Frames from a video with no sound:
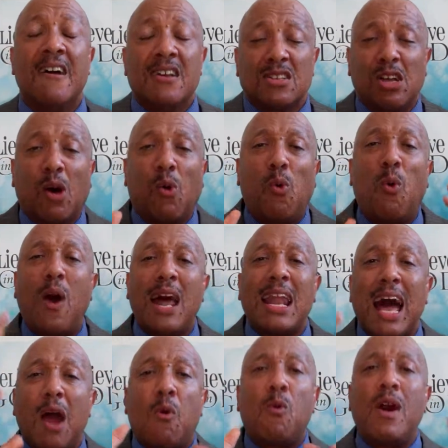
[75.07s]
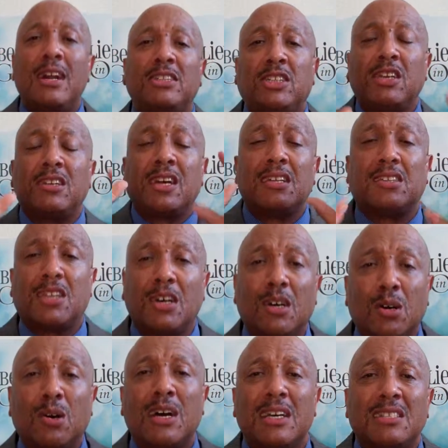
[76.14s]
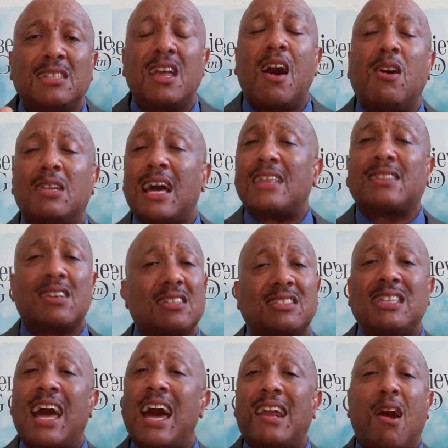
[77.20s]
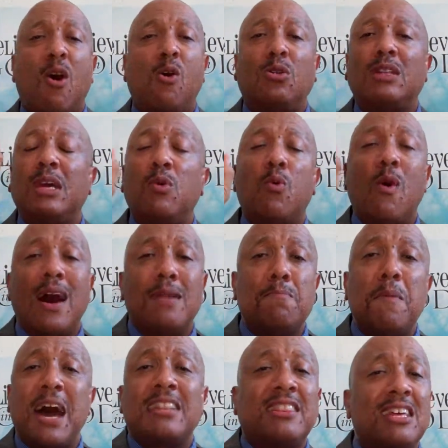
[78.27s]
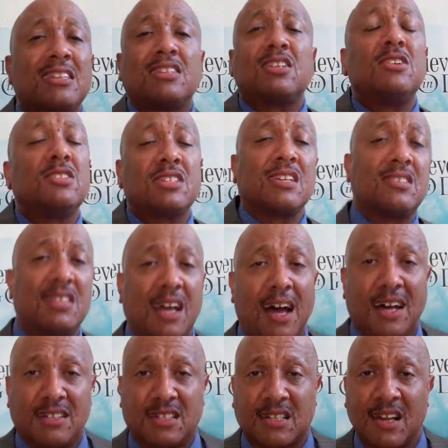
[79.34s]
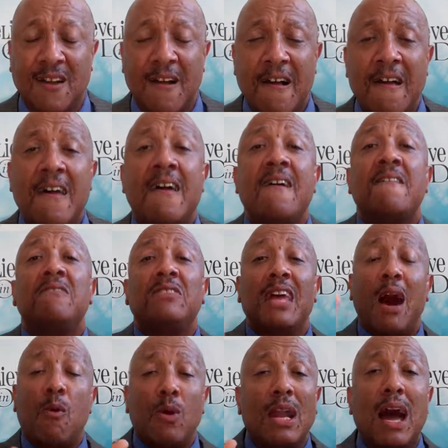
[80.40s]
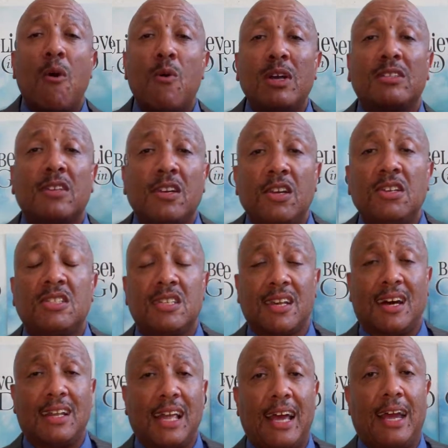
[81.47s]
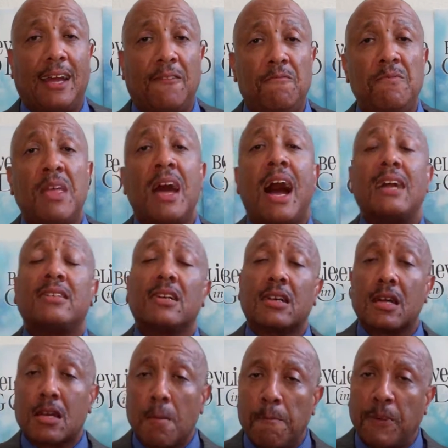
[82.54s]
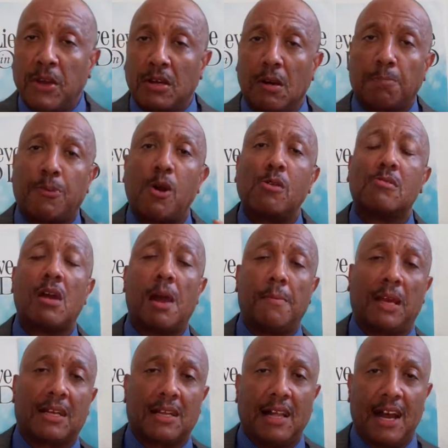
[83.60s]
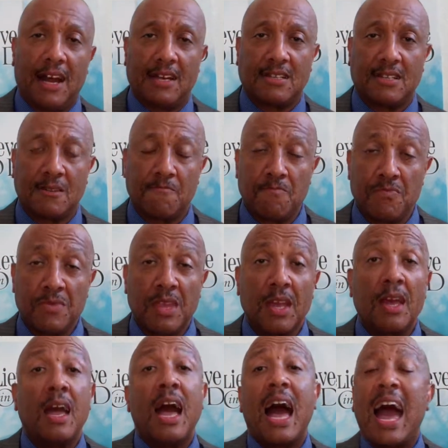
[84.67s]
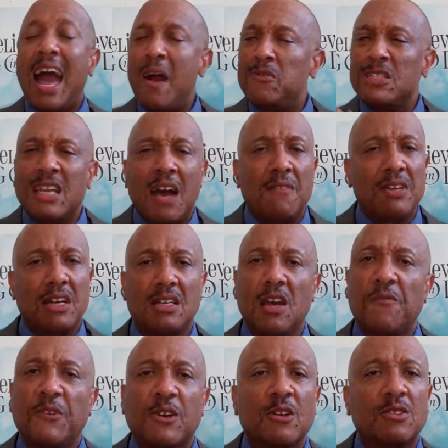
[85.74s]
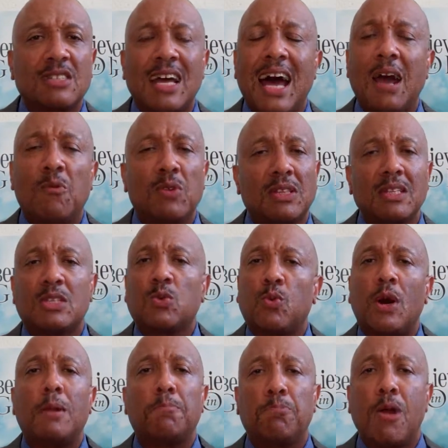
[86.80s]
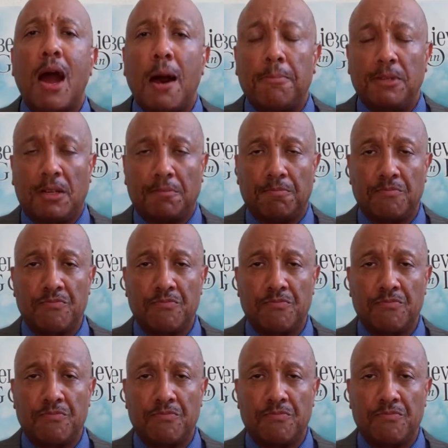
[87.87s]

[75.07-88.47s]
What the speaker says: So what I want you to do is know that there's not only one method to success. Now, when I went to UCLA, I took a computer programming class. I was having a difficult time with this one problem.